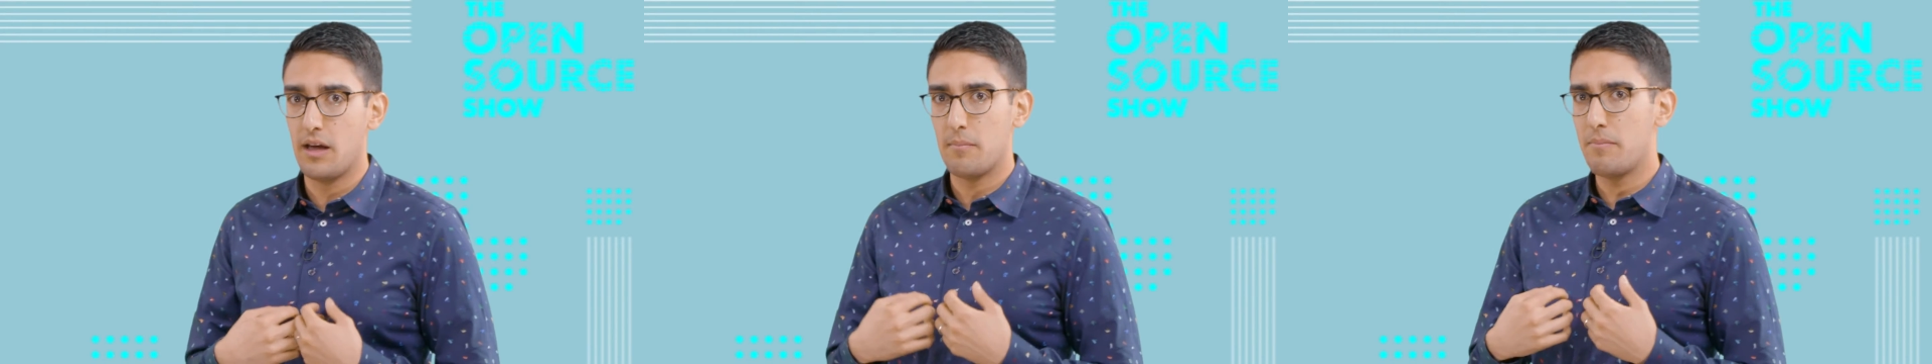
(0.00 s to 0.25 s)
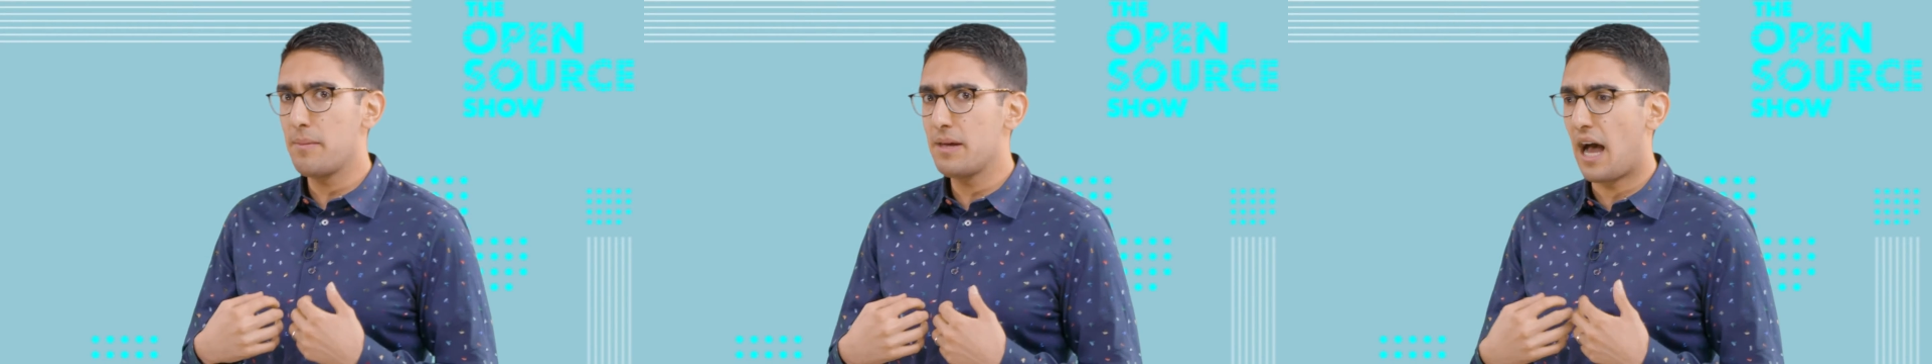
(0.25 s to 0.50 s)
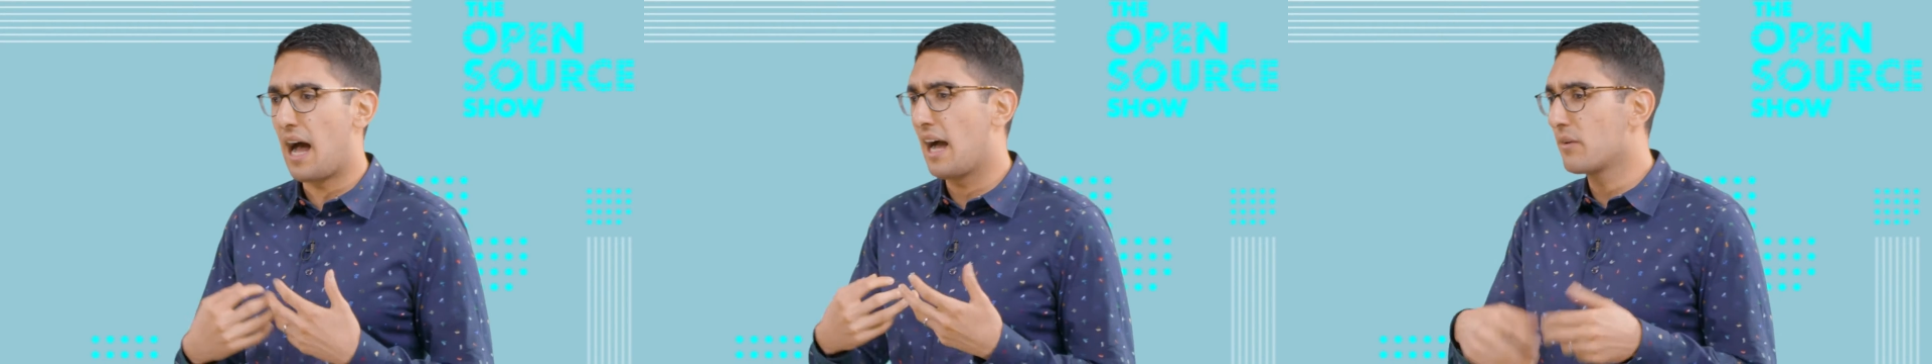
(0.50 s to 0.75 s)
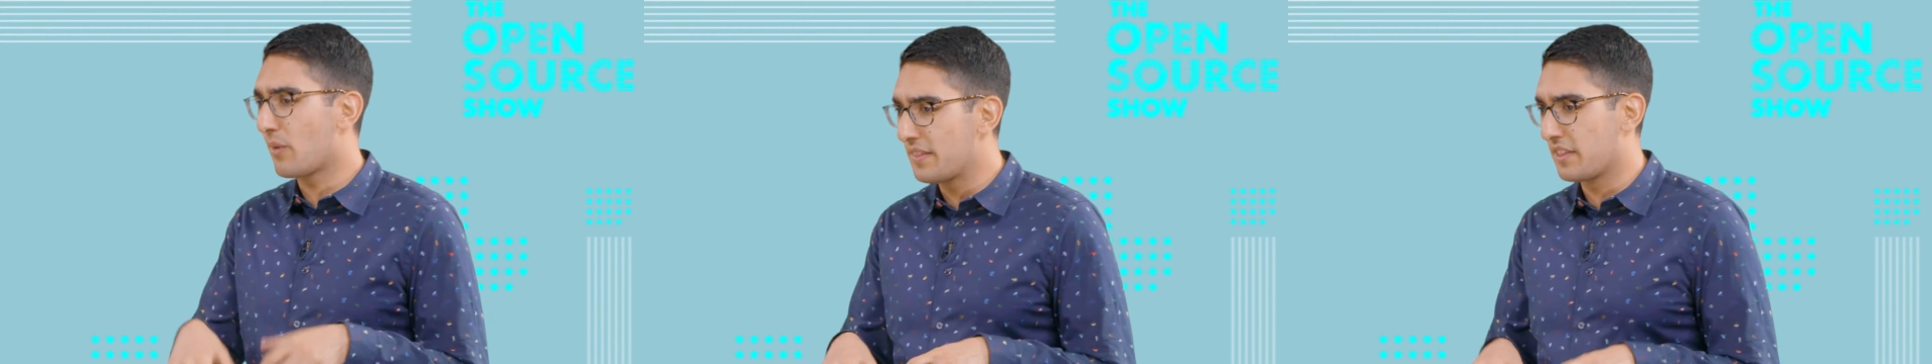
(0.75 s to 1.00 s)
Maybe
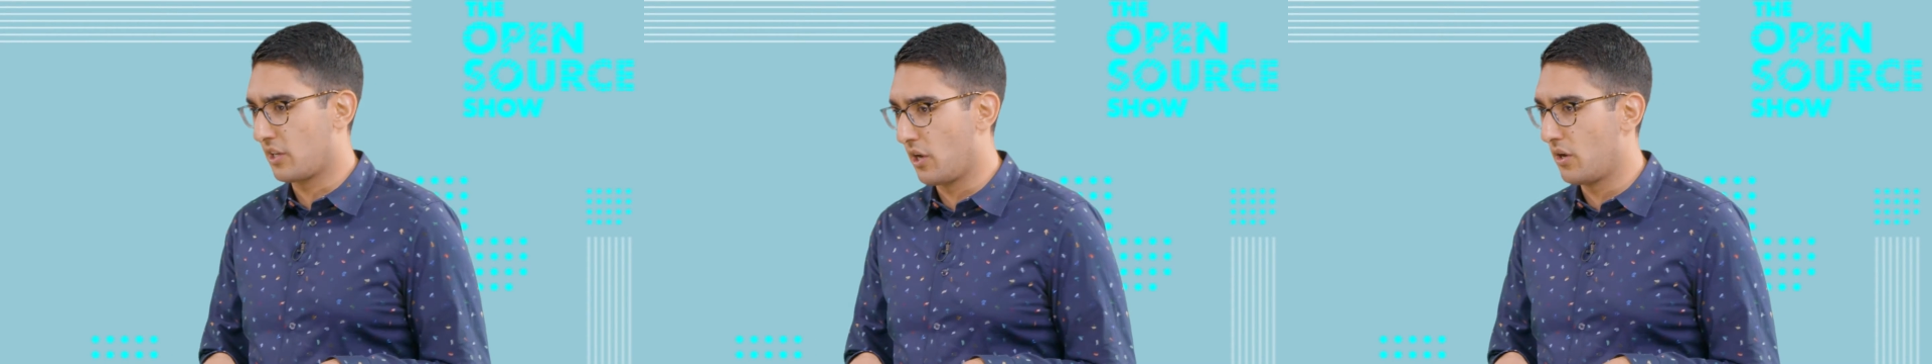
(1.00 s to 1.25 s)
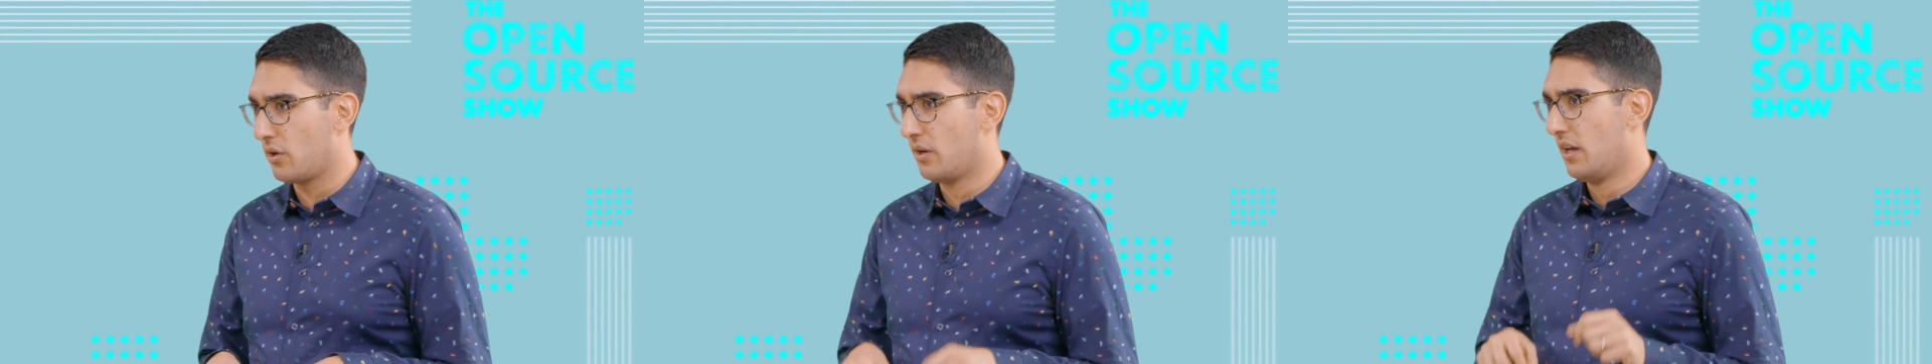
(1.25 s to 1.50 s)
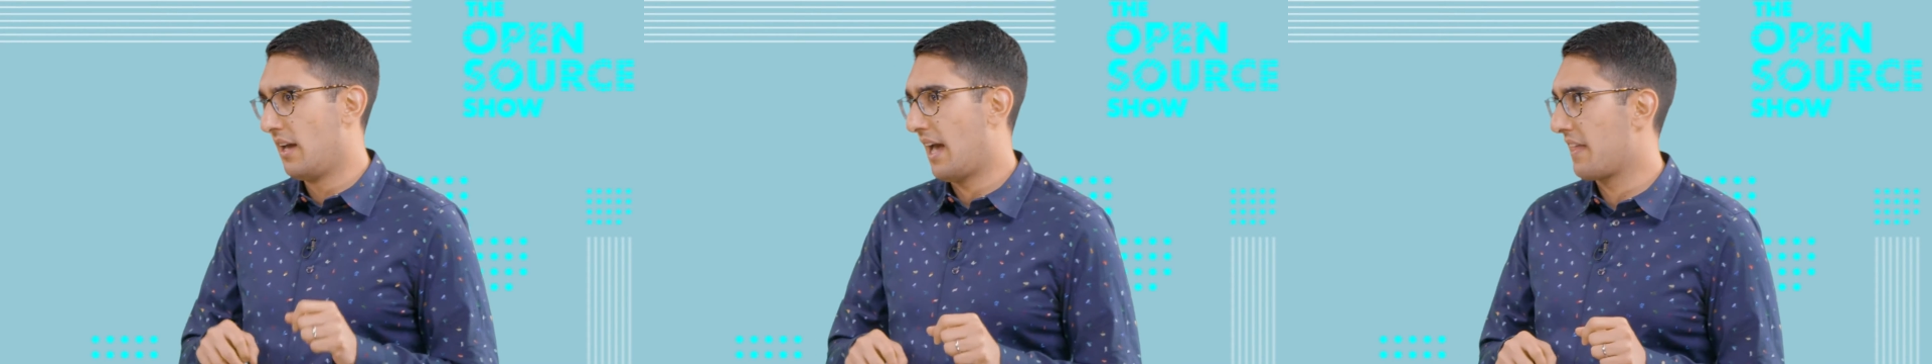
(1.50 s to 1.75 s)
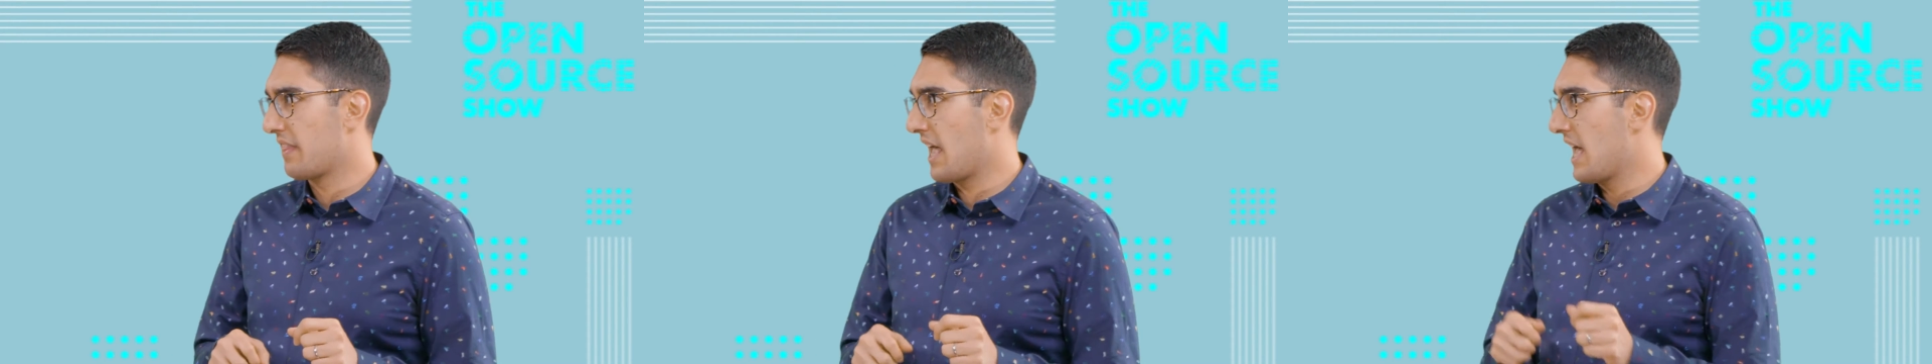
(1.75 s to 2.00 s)
I write the code
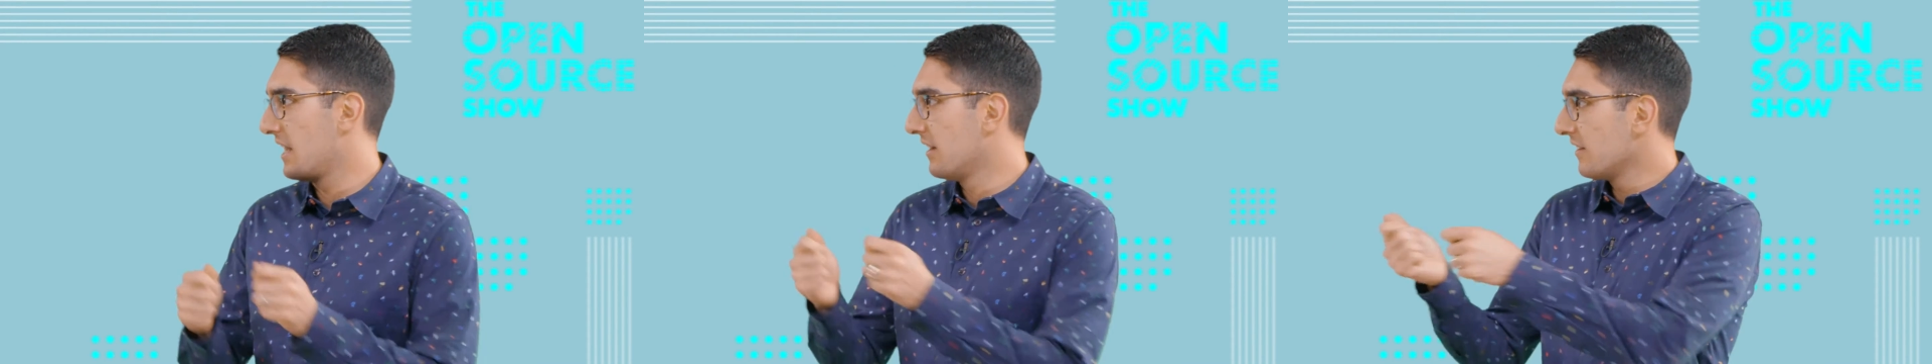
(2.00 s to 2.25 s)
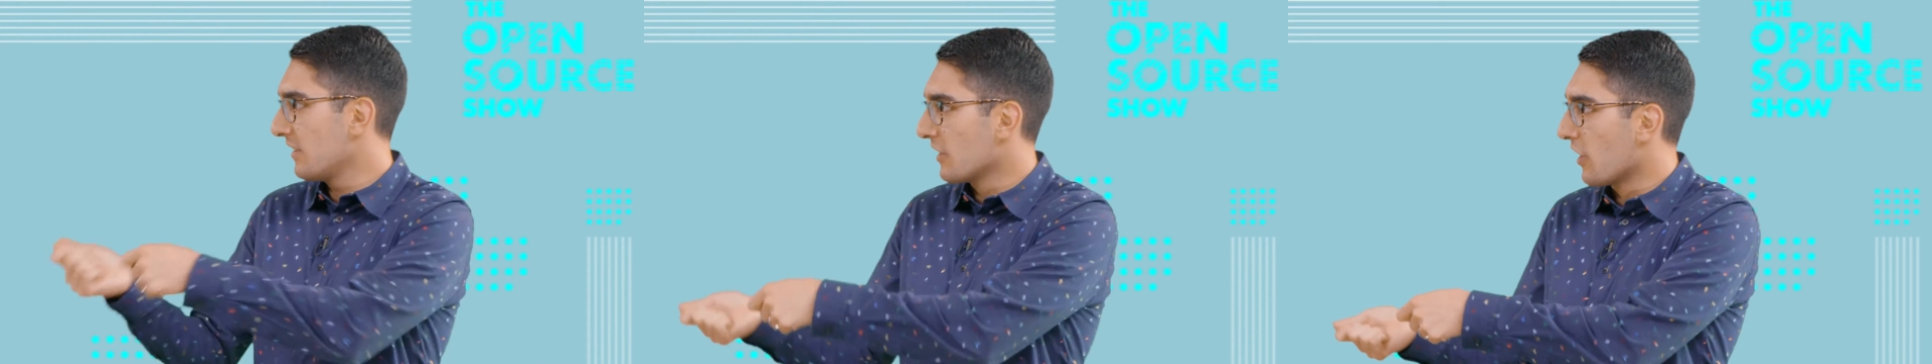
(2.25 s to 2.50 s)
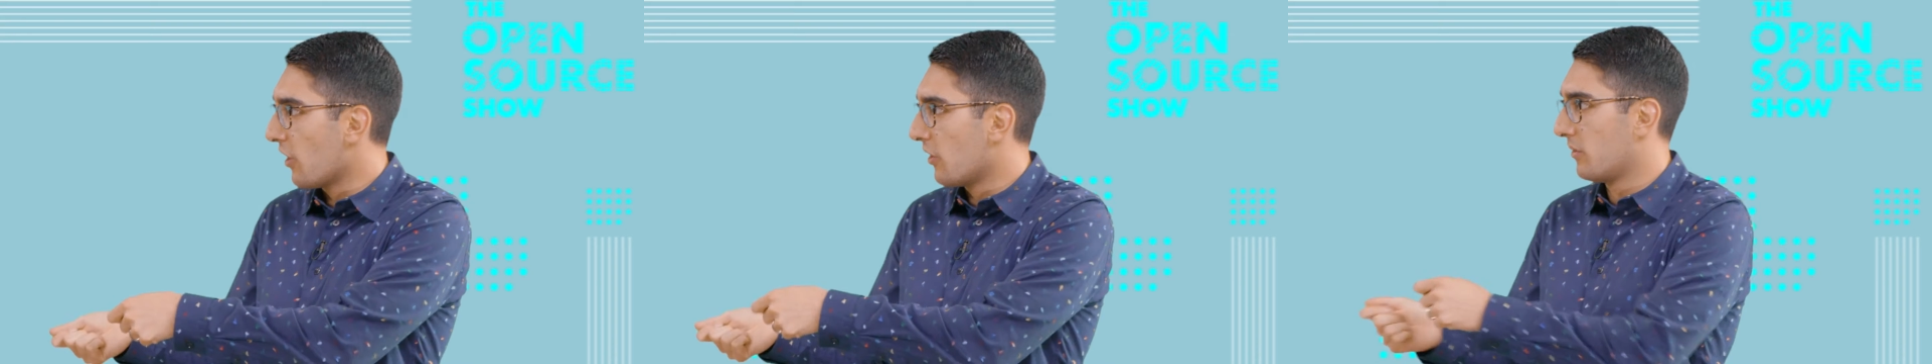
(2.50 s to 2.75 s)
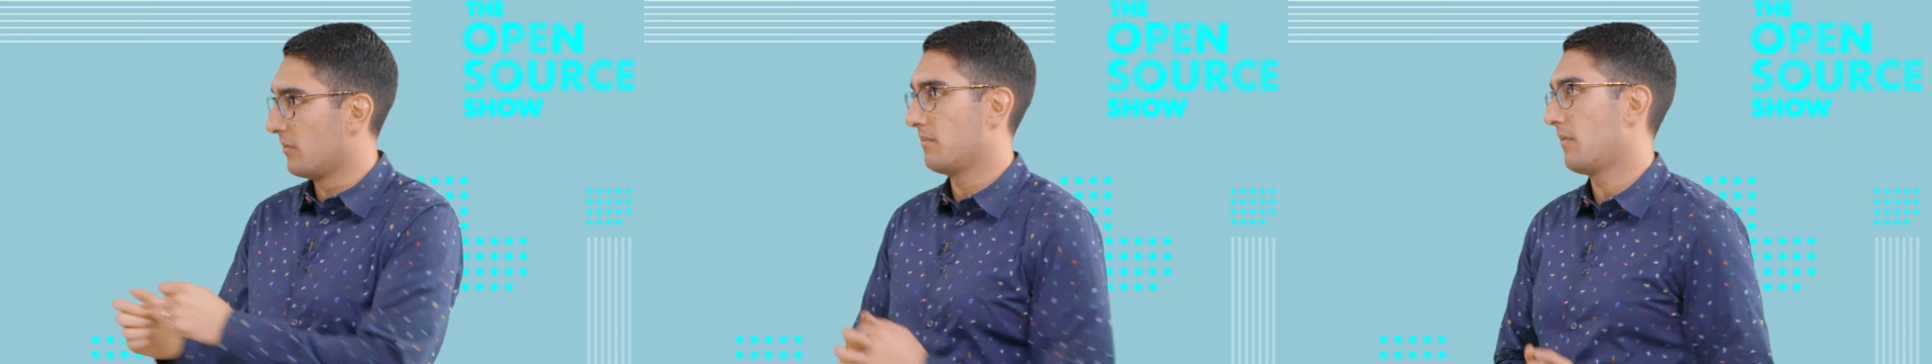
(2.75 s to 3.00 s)
and then, you know,